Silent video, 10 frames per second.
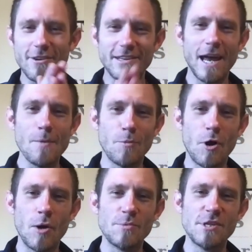light
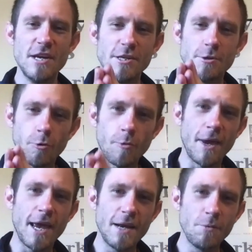bulbs to
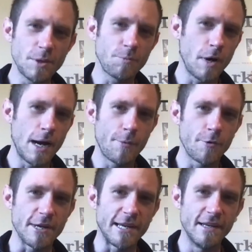remain with the
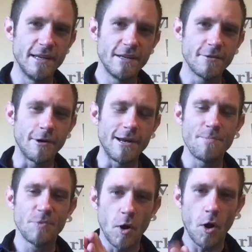property, right?
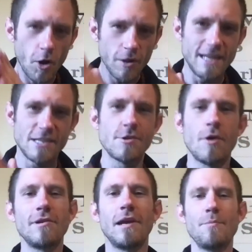All
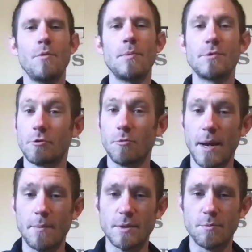installed light bulbs to
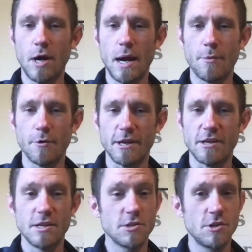remain with the
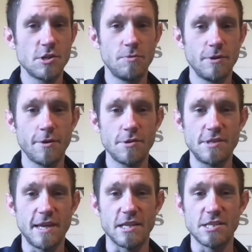property. These are just one of those
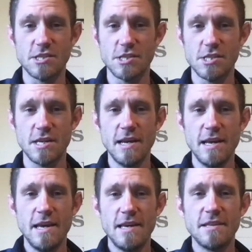things. This
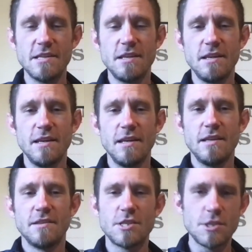
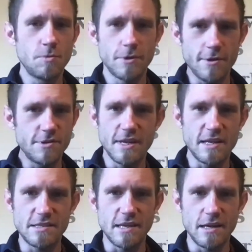is one of those
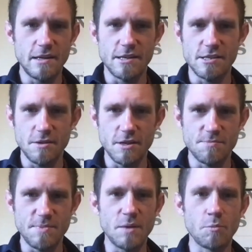things that is
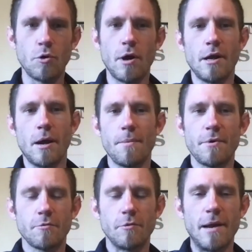being brought up,
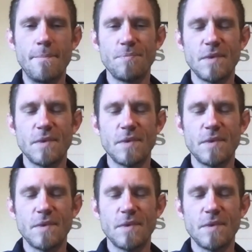right?